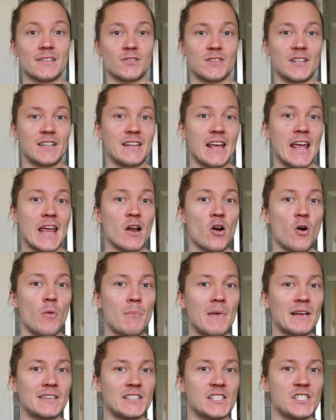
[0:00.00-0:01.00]
so the
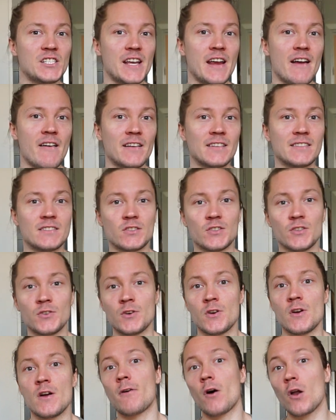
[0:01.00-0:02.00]
take-home message here is
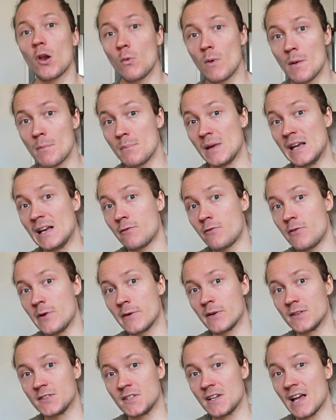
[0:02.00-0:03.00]
to follow a meal
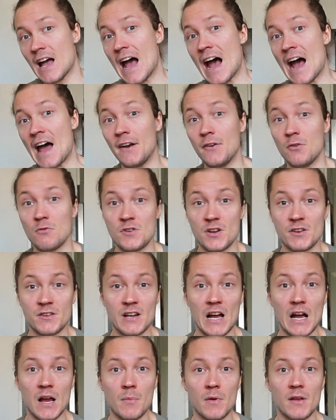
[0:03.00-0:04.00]
frequency and nutrient
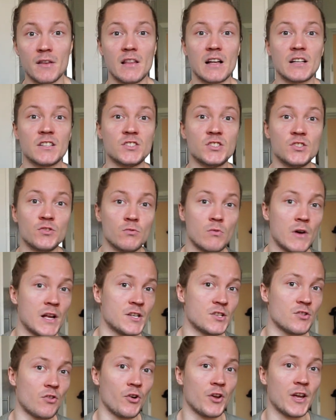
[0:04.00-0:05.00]
timing that you
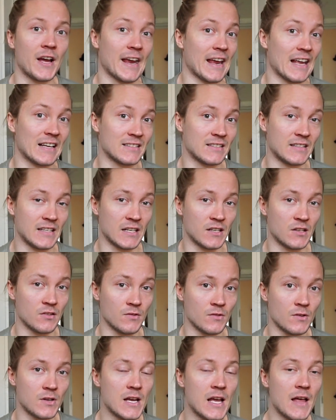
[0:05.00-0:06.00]
enjoy and can stick
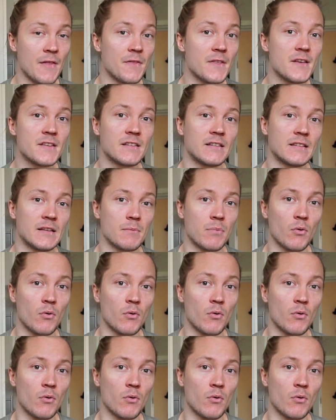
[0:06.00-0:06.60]
to. This is